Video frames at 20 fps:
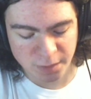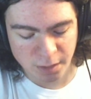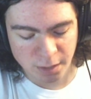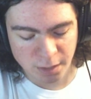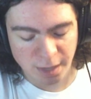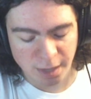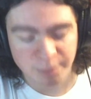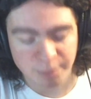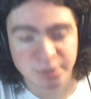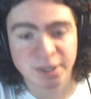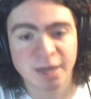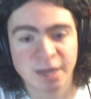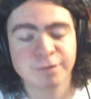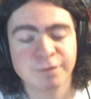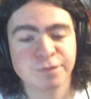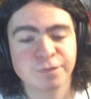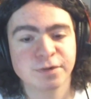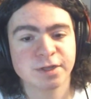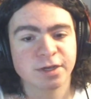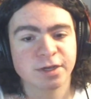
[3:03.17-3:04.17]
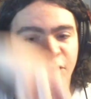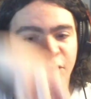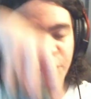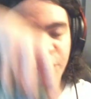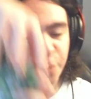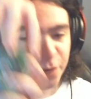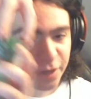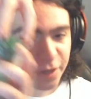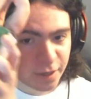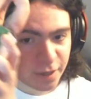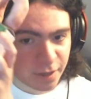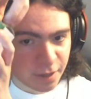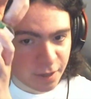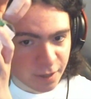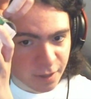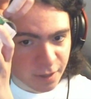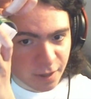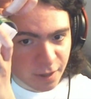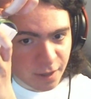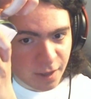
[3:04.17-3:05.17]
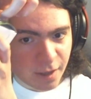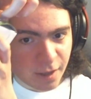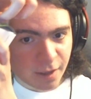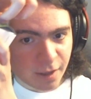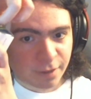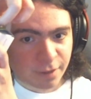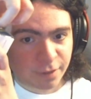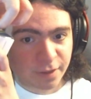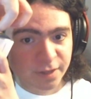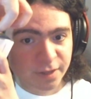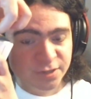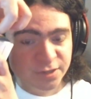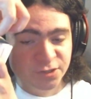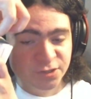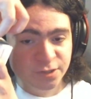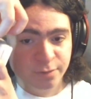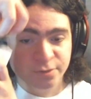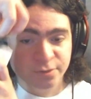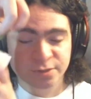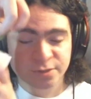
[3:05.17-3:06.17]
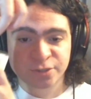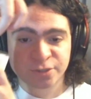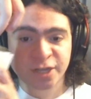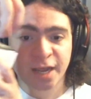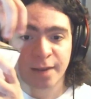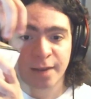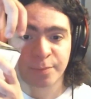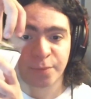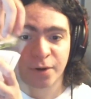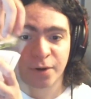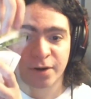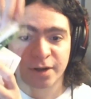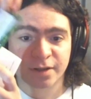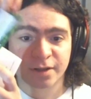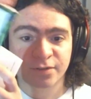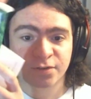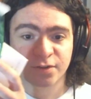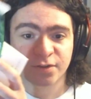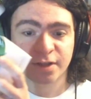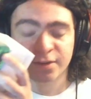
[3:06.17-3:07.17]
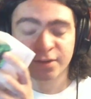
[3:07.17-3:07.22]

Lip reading: I'm carefully opening this. There was some tape on it, so let's